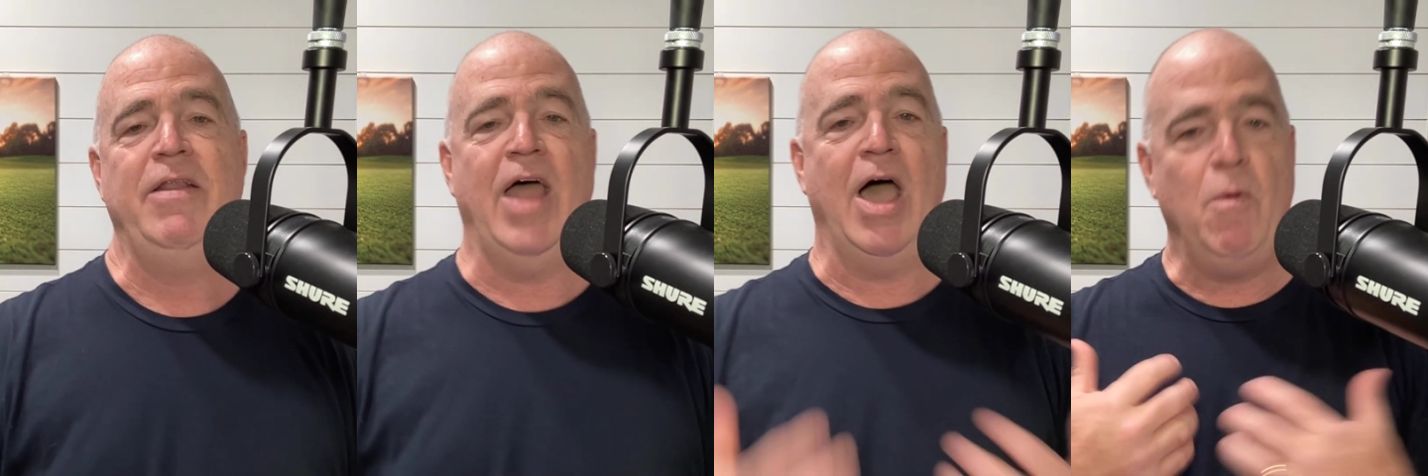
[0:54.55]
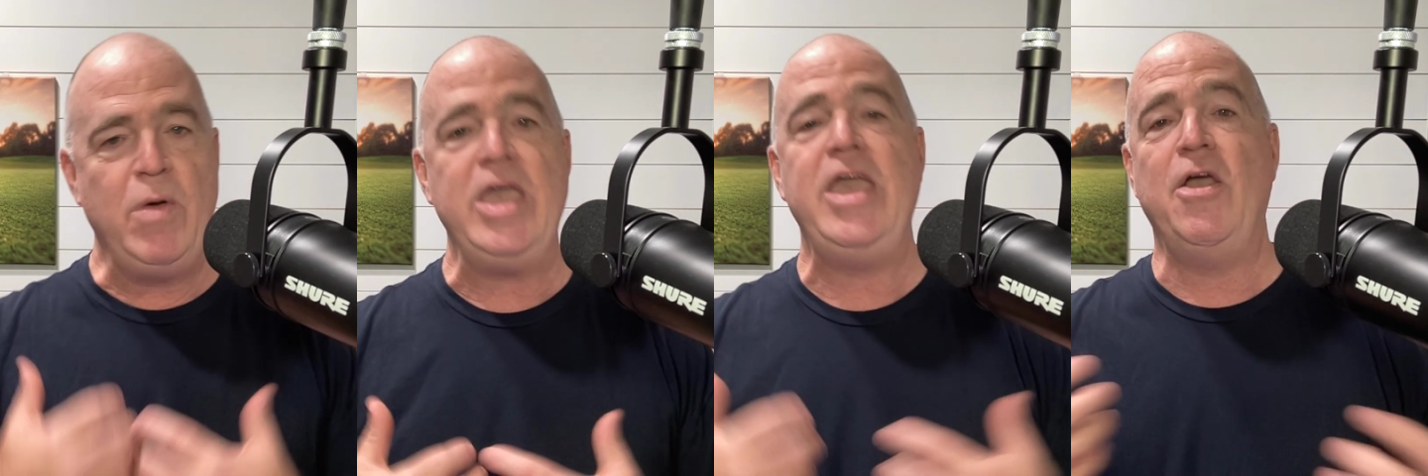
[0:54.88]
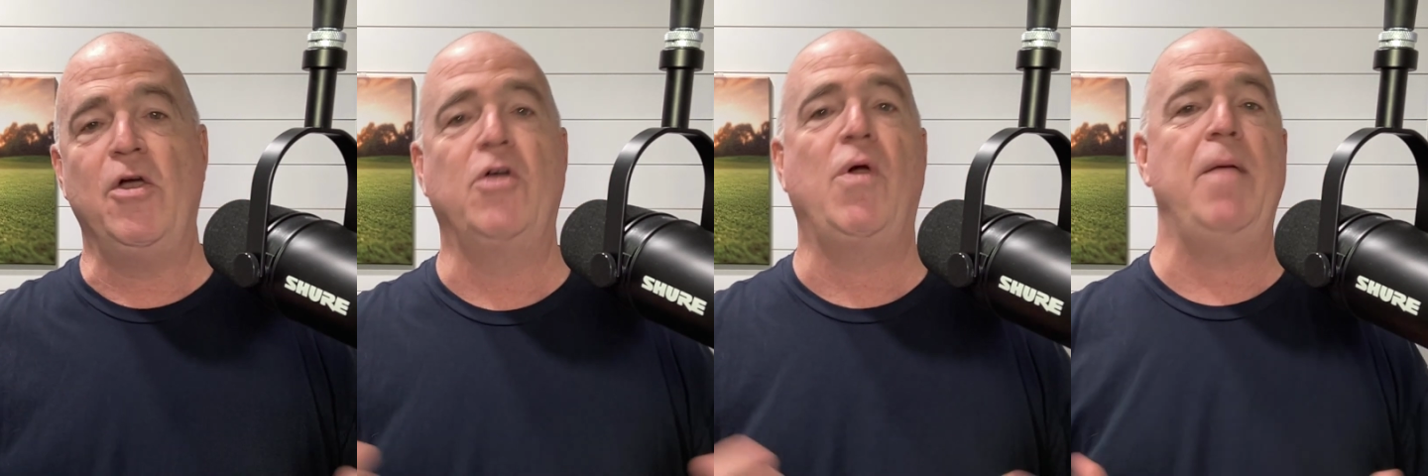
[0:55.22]
Now, we
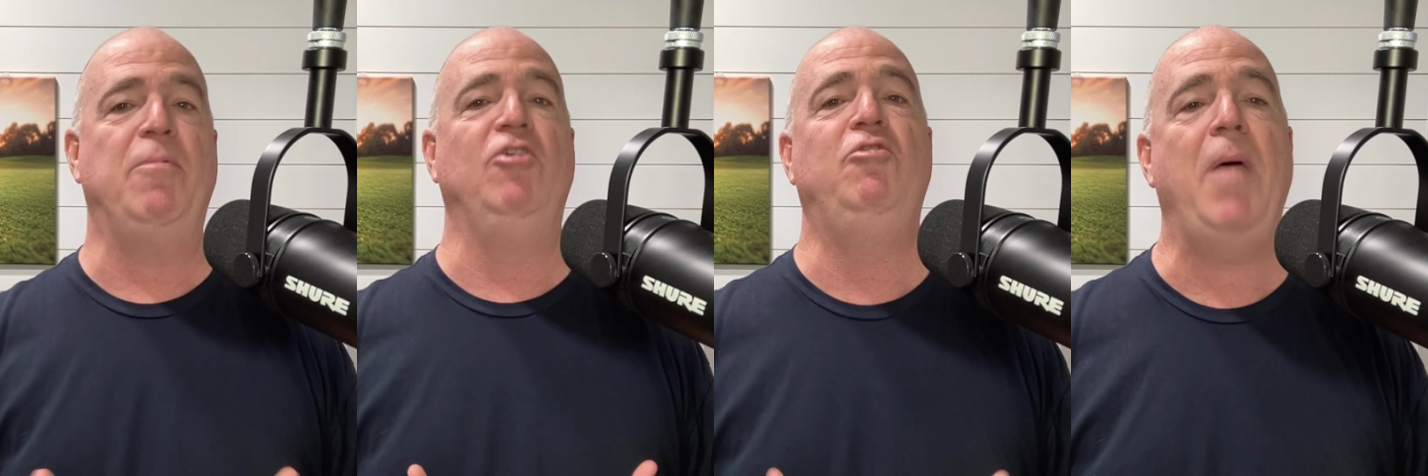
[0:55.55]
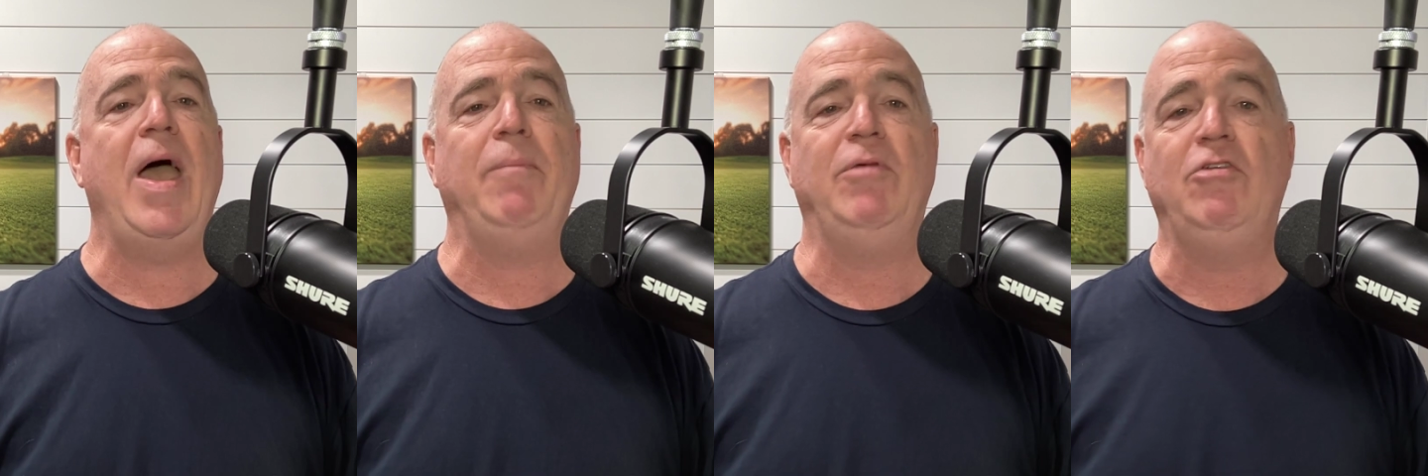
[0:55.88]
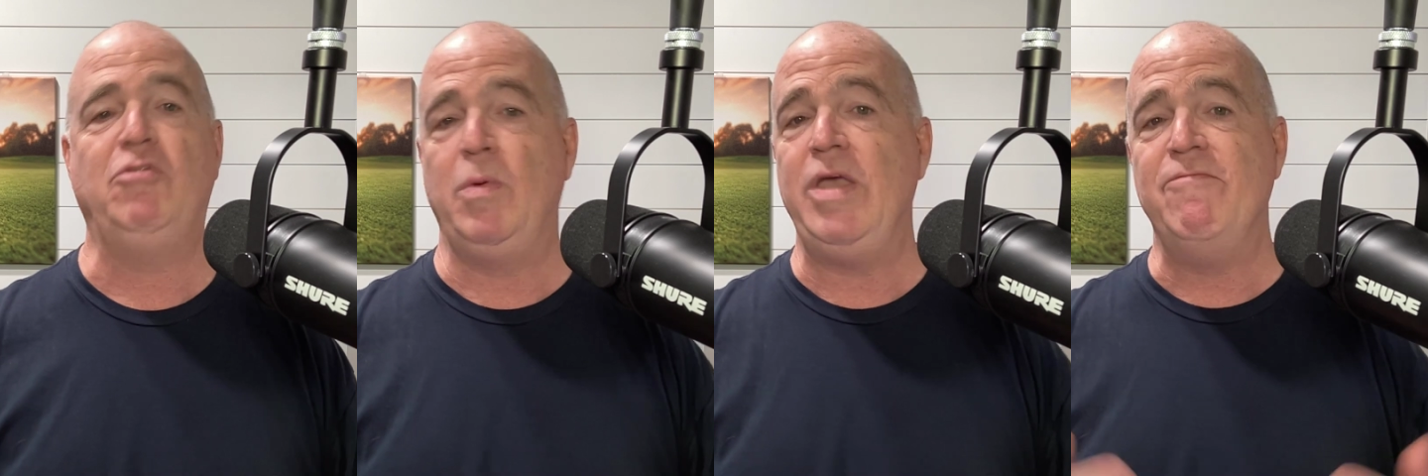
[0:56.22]
here at Great Bridge
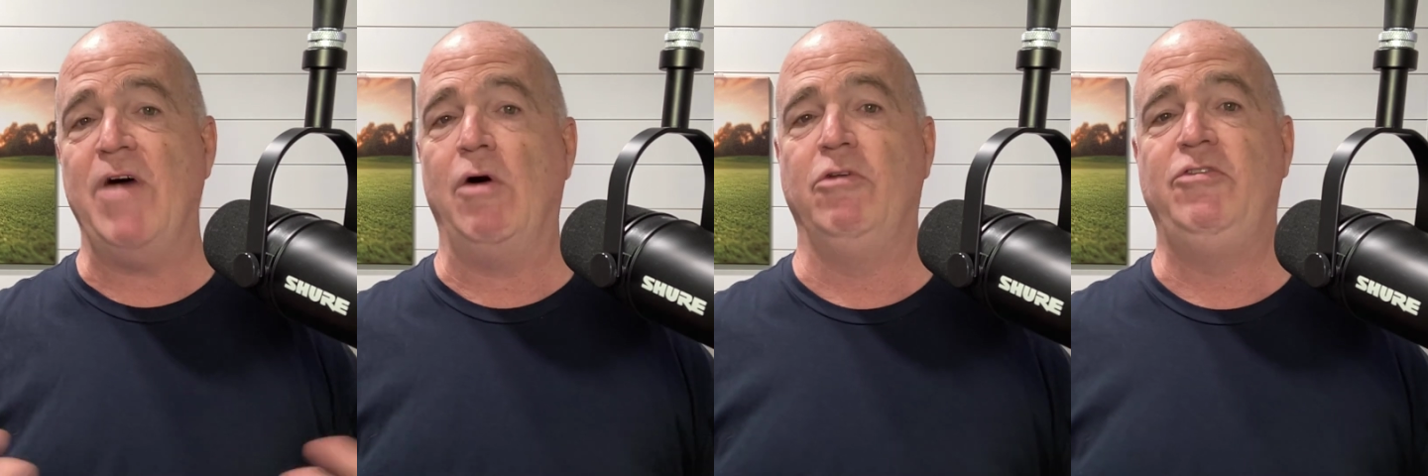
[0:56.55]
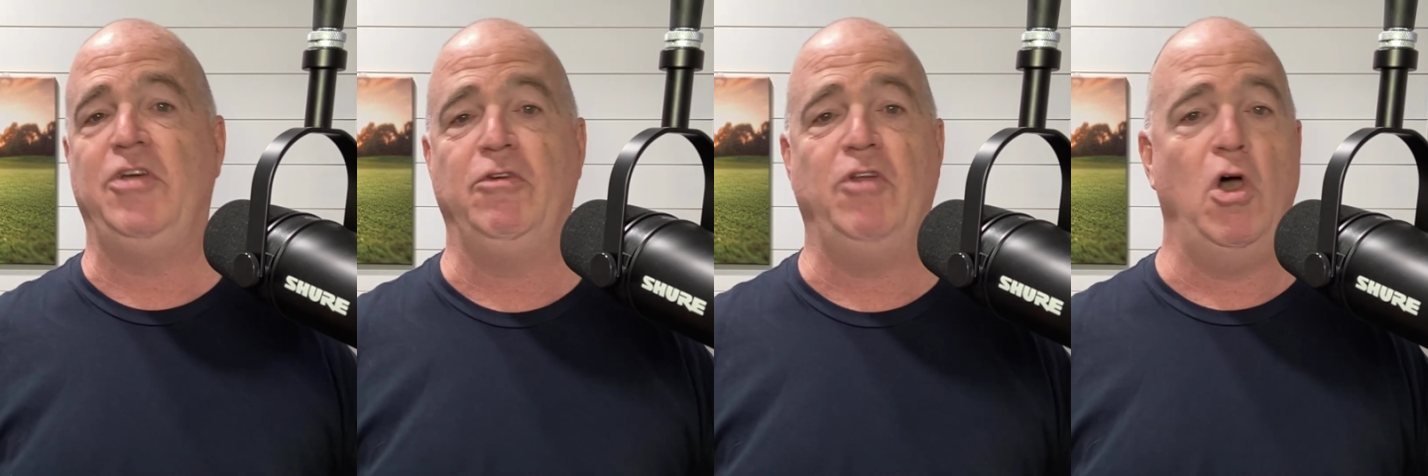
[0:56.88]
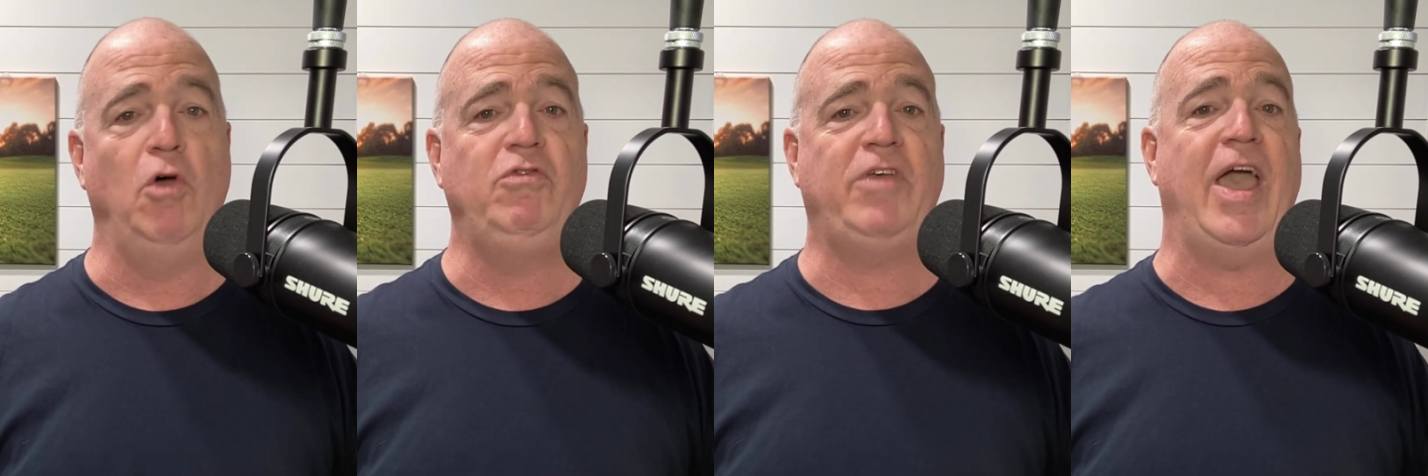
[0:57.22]
Baptist, we volunteered to
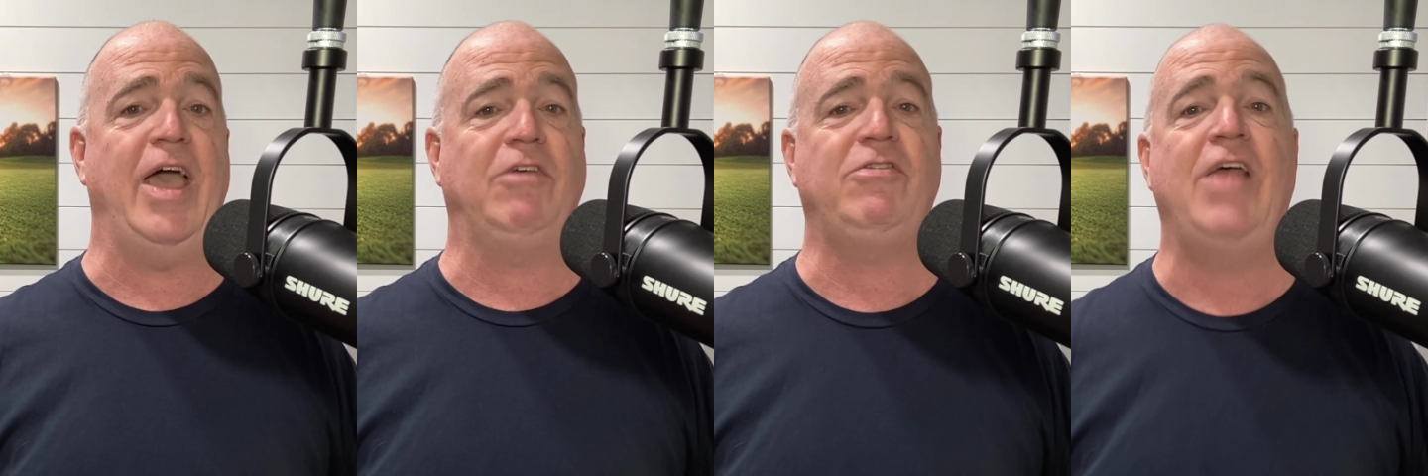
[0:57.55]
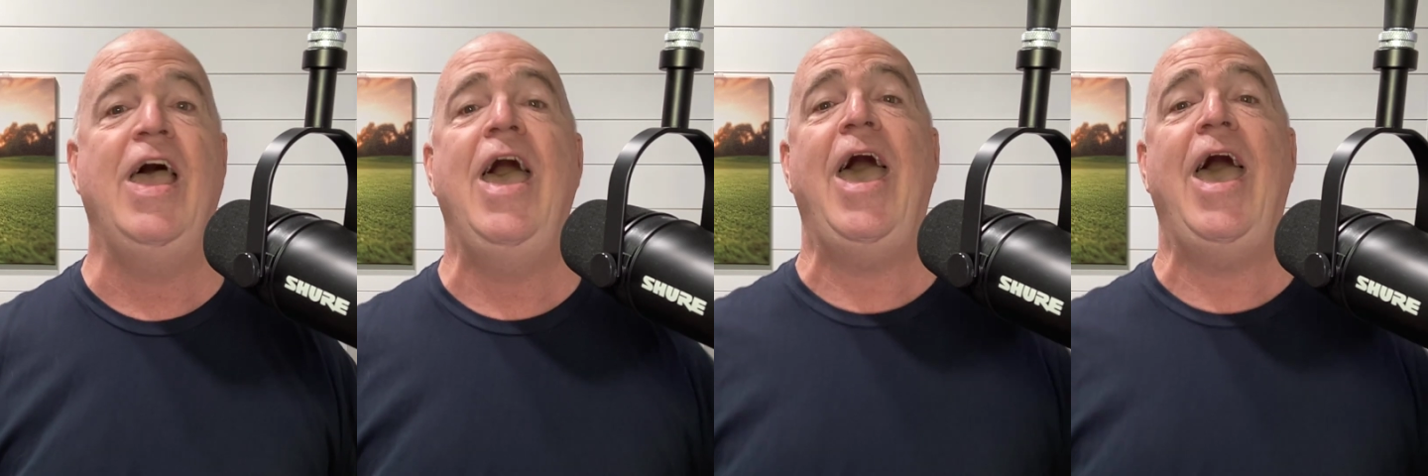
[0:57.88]
host CAST